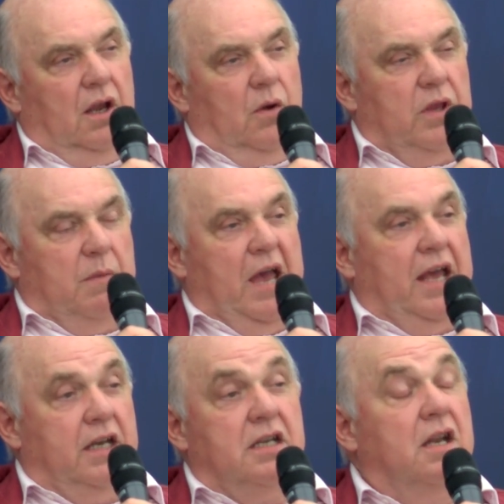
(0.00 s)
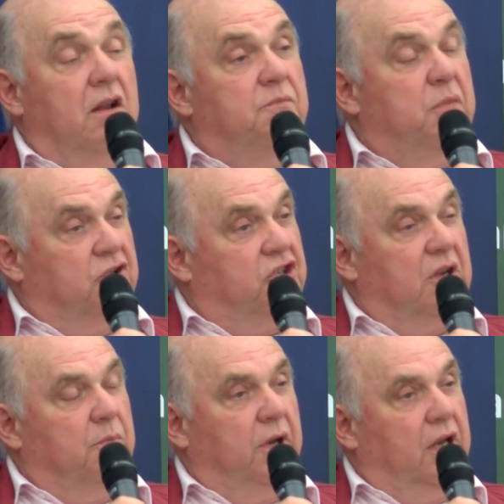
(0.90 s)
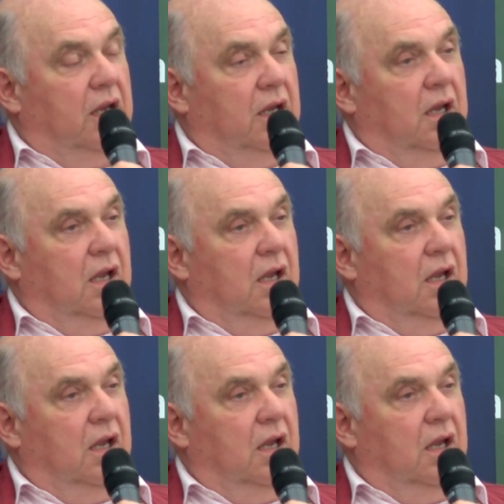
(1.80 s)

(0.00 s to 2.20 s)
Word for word: with a bayonet and have pushed somebody